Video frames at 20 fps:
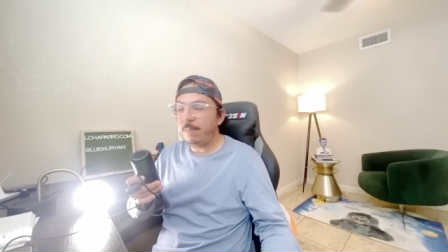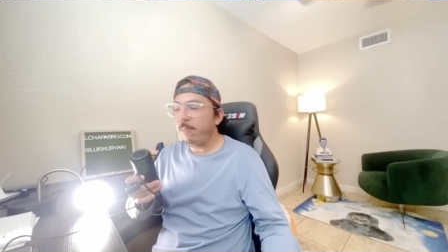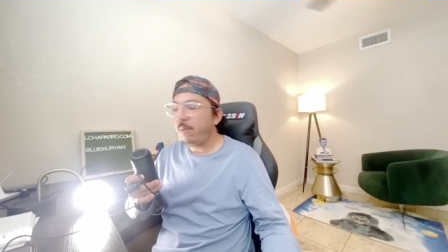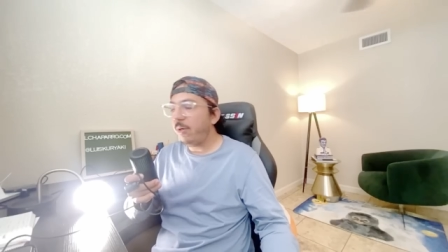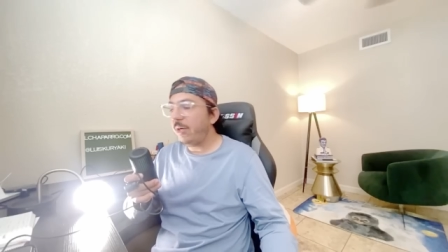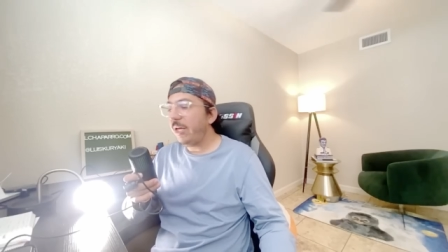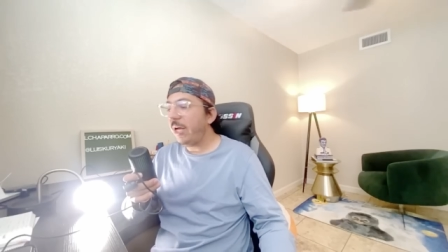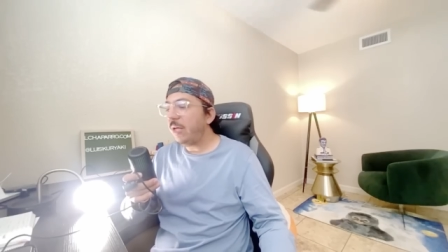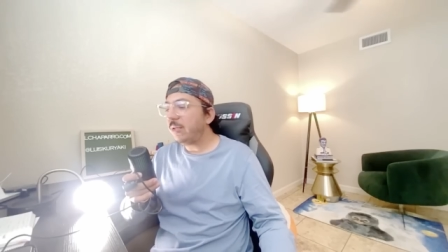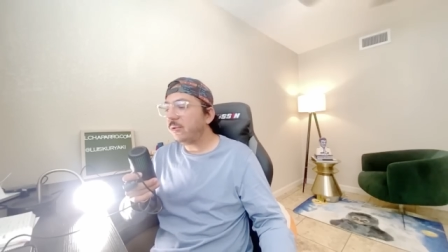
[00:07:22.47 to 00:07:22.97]

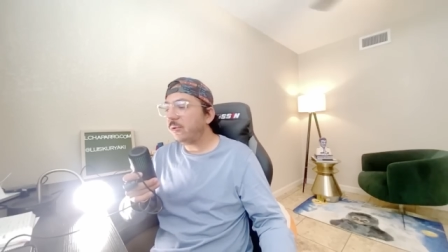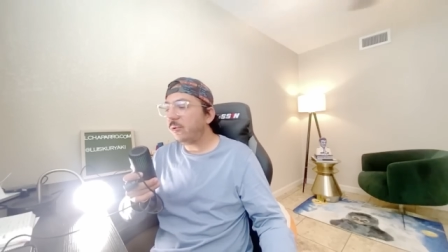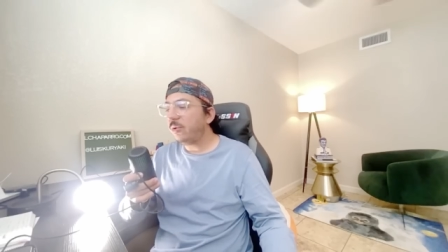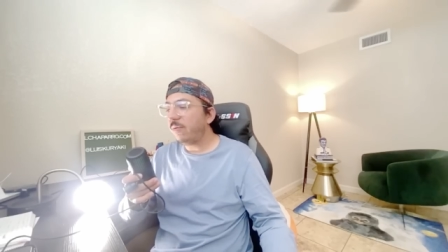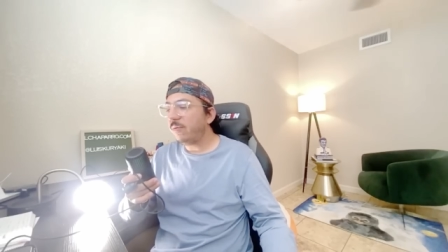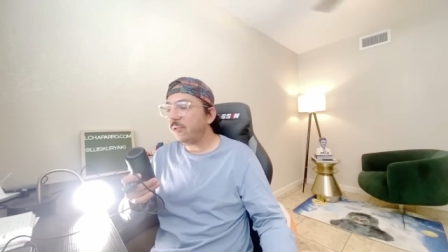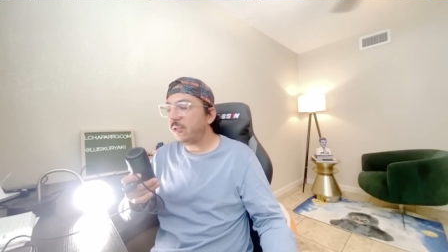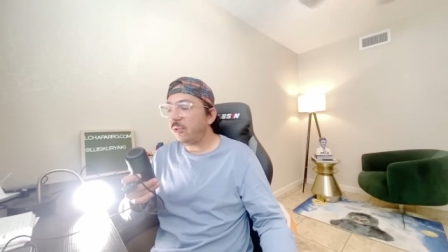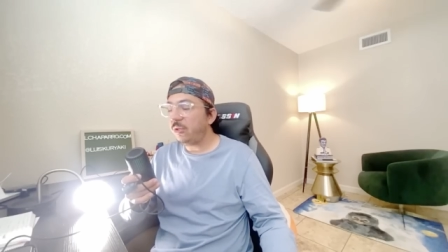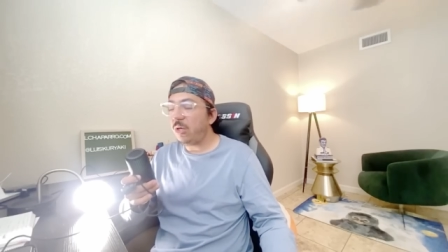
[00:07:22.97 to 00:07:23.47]
But he also
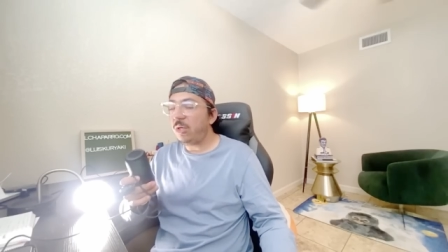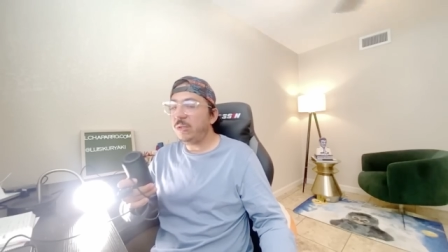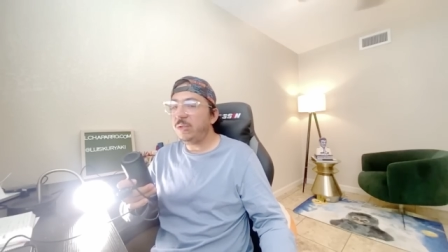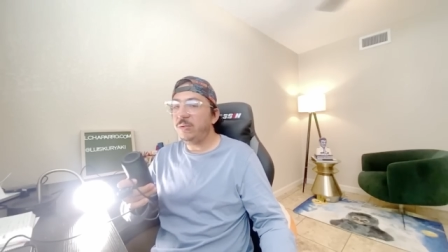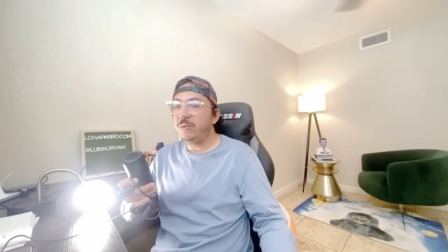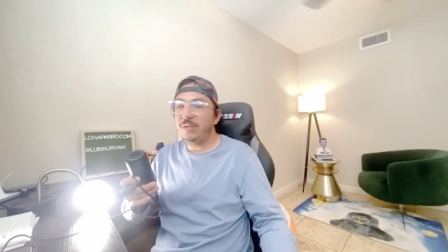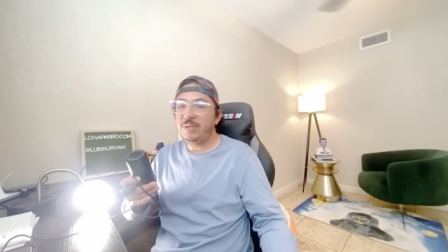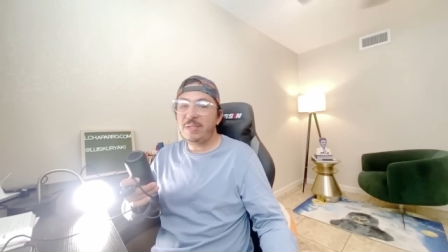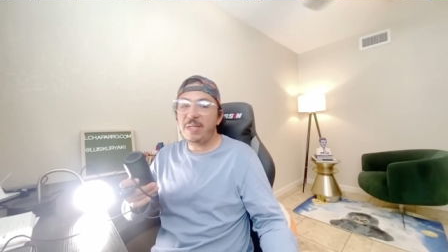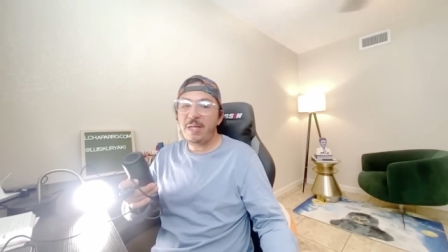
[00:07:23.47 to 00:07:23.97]
travels a lot to
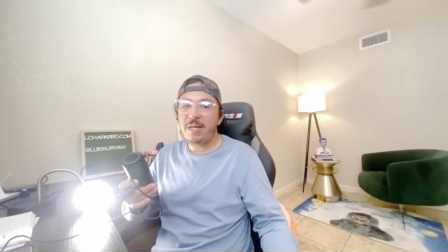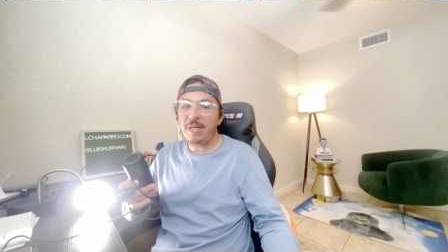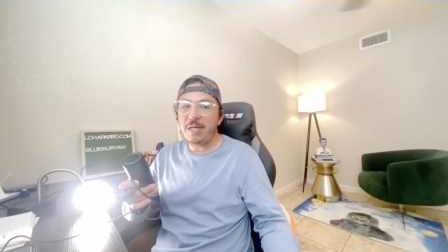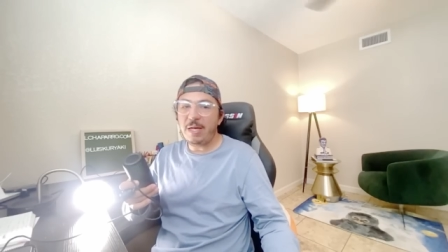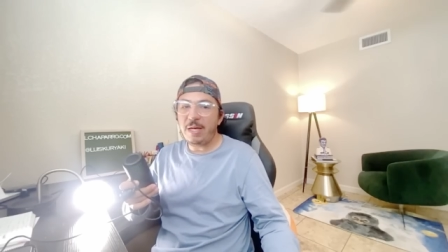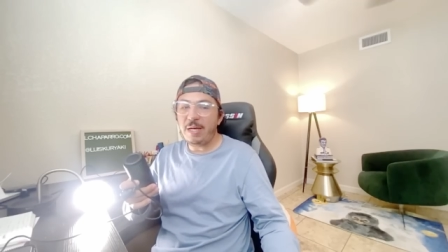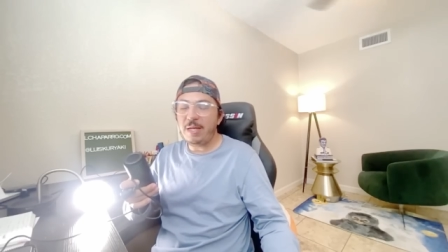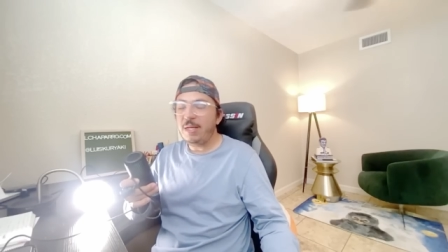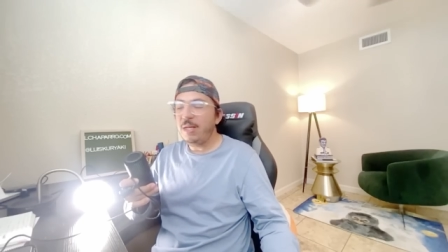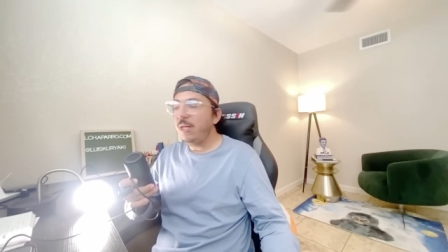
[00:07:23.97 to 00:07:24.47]

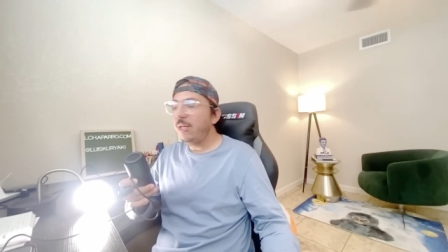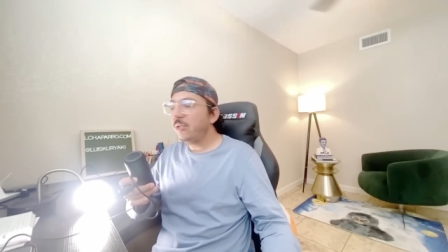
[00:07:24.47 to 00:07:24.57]
Syria,